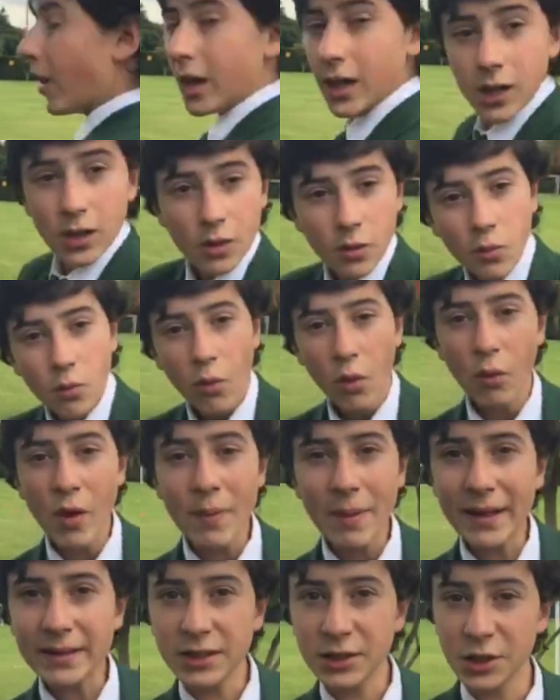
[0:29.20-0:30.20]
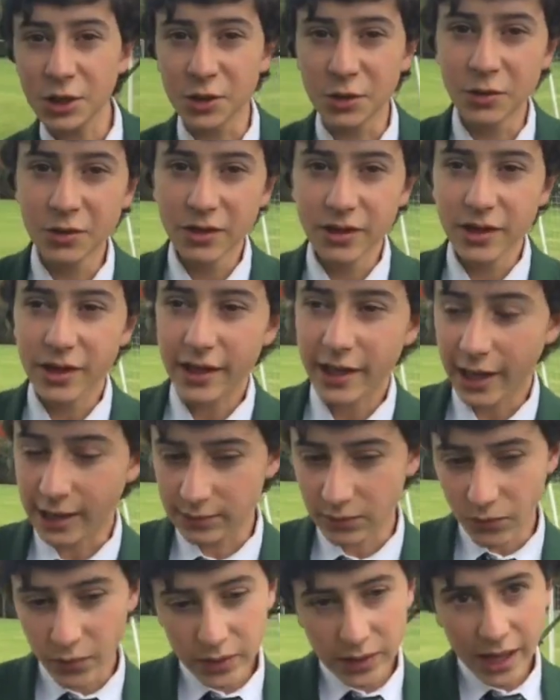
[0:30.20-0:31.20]
Well, what we've had to do
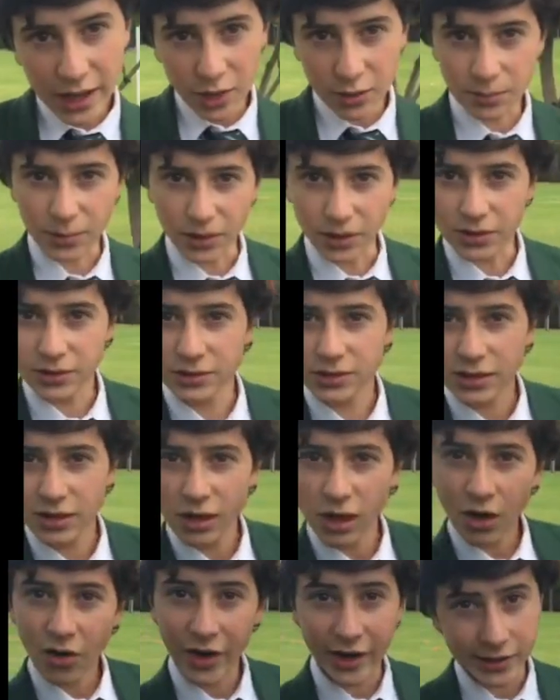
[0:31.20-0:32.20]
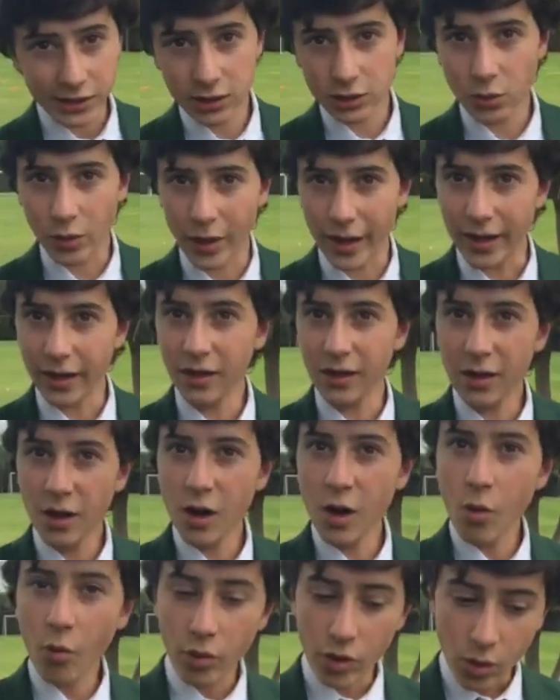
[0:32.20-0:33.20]
is, with Lego blocks, create a square
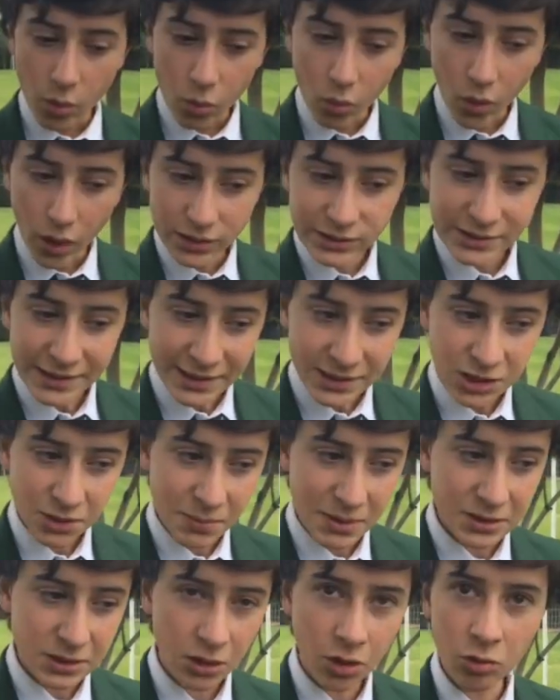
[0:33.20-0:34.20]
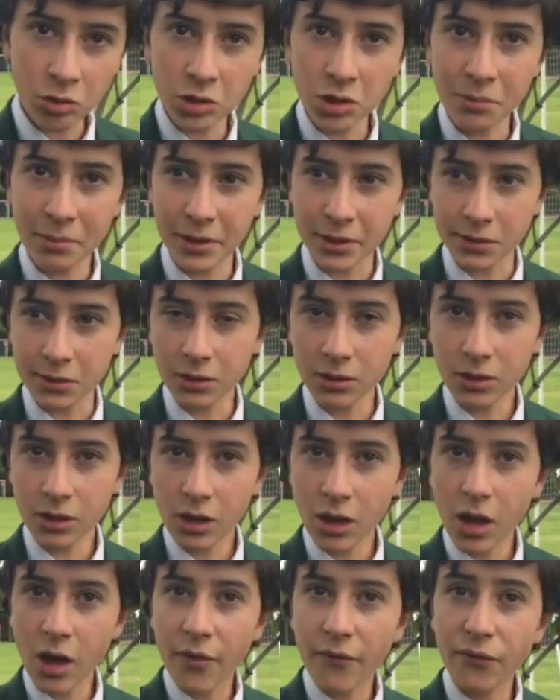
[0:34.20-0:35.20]
with a 1 centimeter hole in the middle,
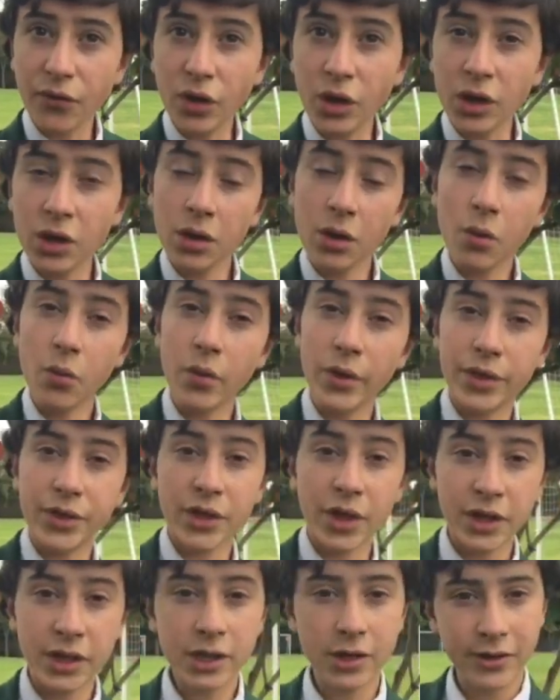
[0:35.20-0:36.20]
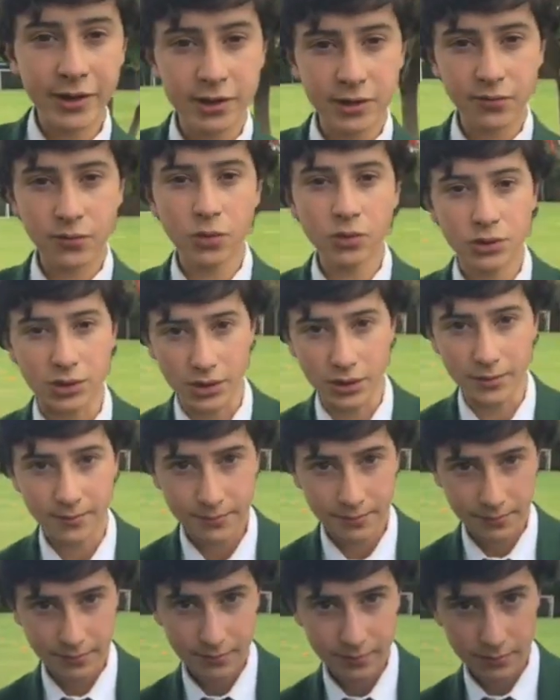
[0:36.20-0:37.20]
full with 30 degrees of water.
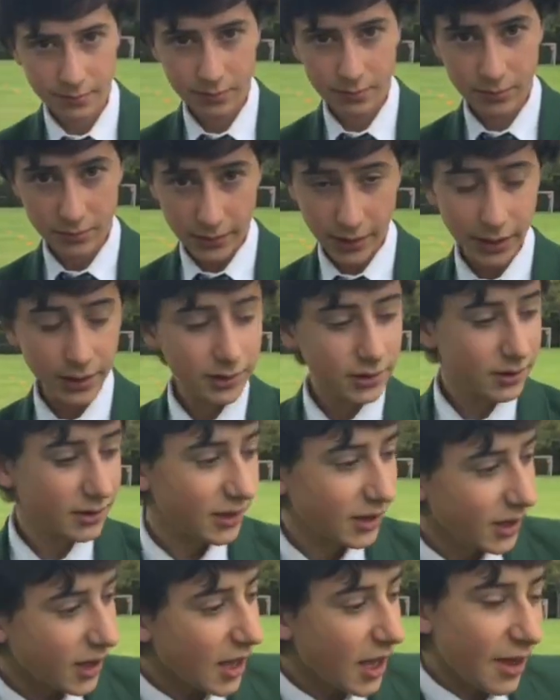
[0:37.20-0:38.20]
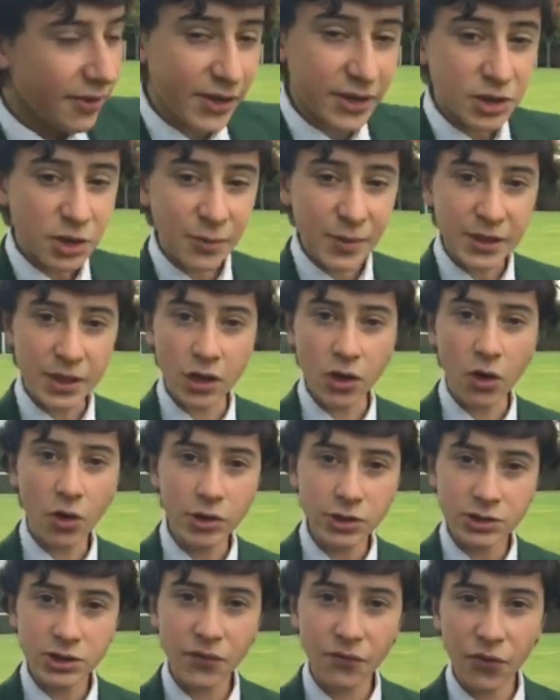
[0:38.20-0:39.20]
Yes? This will be the
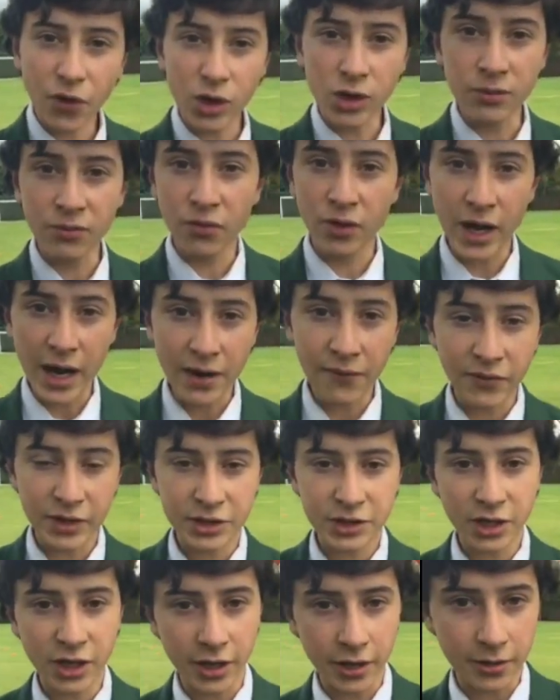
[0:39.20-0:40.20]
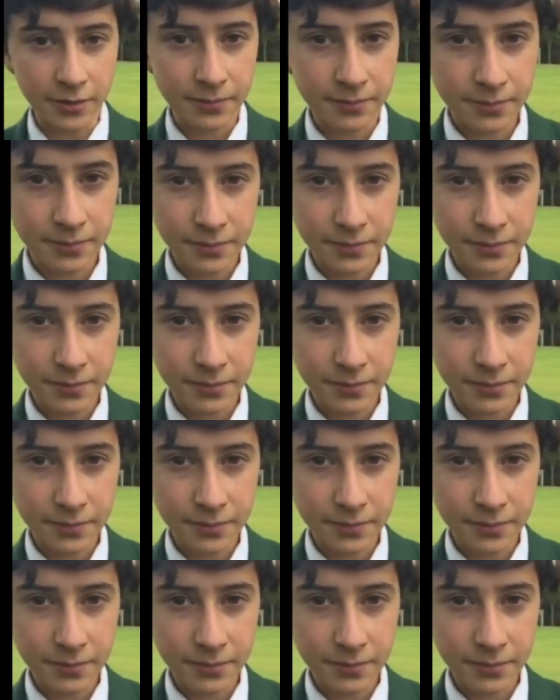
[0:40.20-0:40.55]
constant volume for every trial.